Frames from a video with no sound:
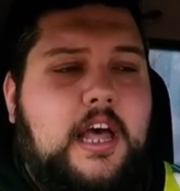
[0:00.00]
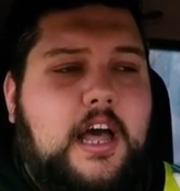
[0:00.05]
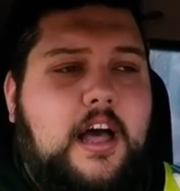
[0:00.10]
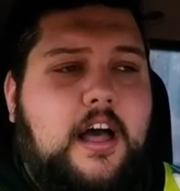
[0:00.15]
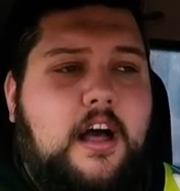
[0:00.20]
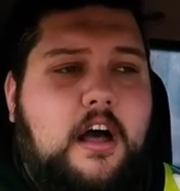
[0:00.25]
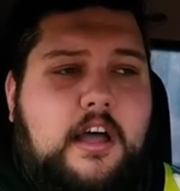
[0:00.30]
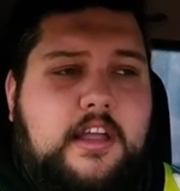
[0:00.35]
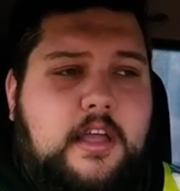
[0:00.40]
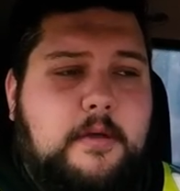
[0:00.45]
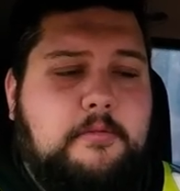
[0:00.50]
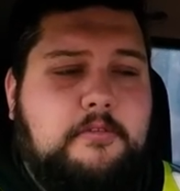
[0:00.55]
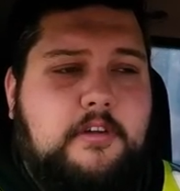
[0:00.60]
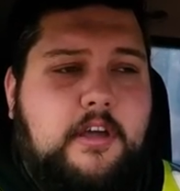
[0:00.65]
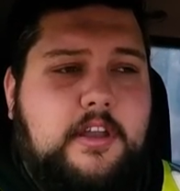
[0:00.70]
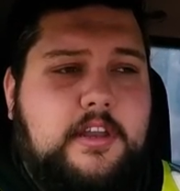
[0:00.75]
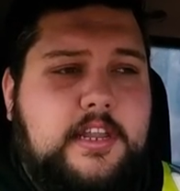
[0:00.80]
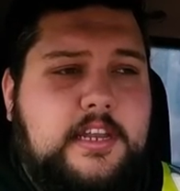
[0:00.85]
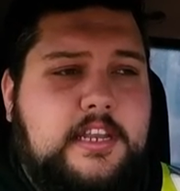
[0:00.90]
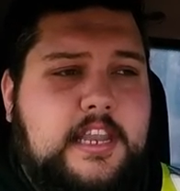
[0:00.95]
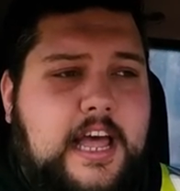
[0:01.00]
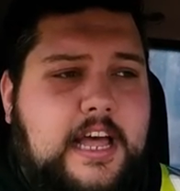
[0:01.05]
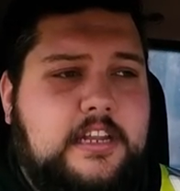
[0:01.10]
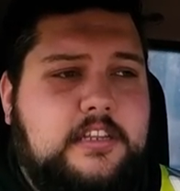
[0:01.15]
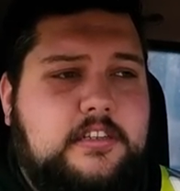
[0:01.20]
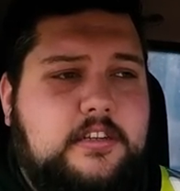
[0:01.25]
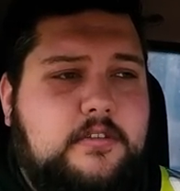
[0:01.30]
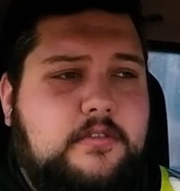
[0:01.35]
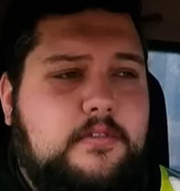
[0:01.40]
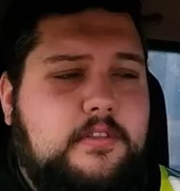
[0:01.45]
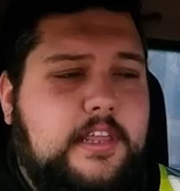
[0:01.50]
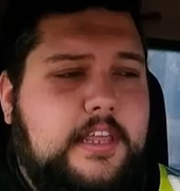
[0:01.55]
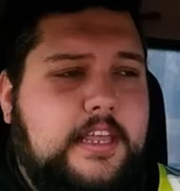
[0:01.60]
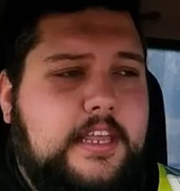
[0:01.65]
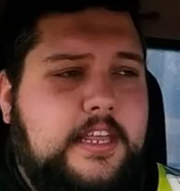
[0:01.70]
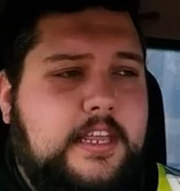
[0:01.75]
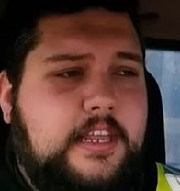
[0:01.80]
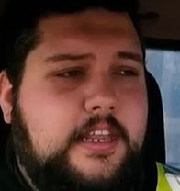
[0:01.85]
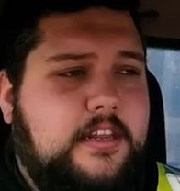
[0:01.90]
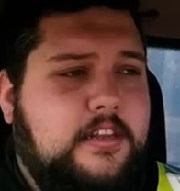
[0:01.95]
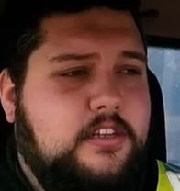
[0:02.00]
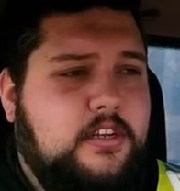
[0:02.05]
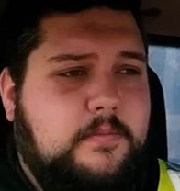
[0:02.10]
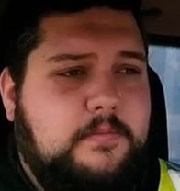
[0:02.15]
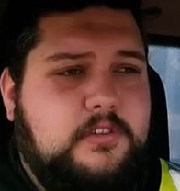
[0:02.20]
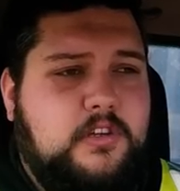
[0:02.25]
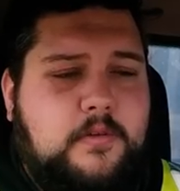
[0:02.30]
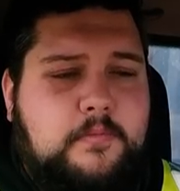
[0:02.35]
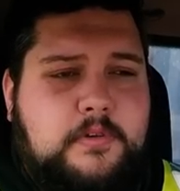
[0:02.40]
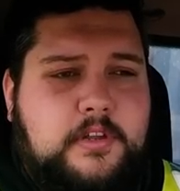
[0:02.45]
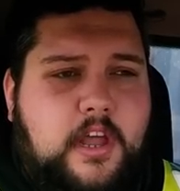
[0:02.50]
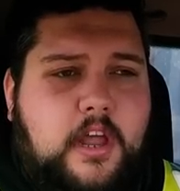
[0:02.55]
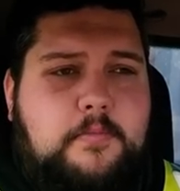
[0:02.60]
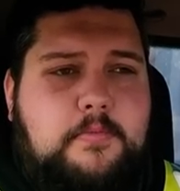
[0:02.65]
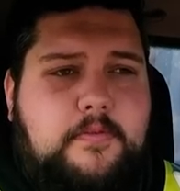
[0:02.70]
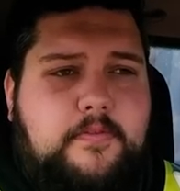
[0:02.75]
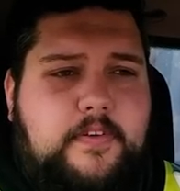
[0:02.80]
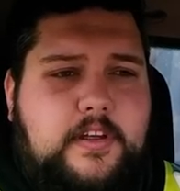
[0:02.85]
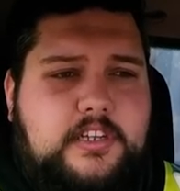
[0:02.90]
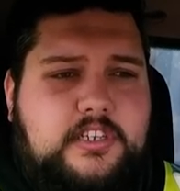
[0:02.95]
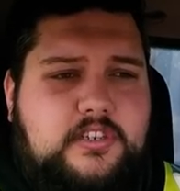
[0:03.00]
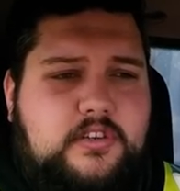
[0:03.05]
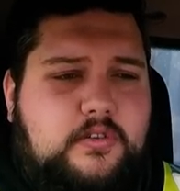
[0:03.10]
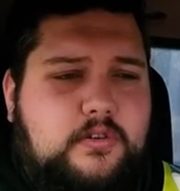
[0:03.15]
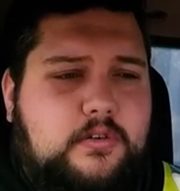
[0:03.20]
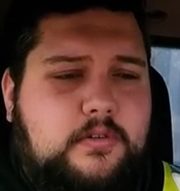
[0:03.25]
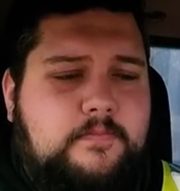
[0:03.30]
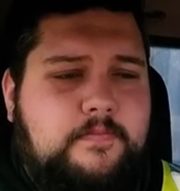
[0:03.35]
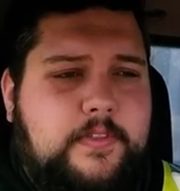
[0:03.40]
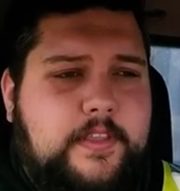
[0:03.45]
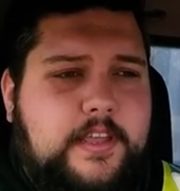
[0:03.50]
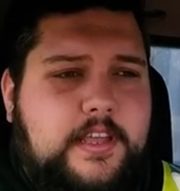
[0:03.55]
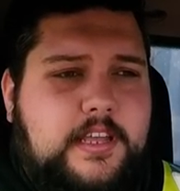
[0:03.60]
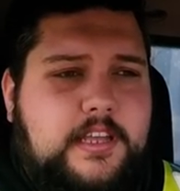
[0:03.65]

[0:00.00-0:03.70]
Uh, I upgraded that to the TomTom Go Professional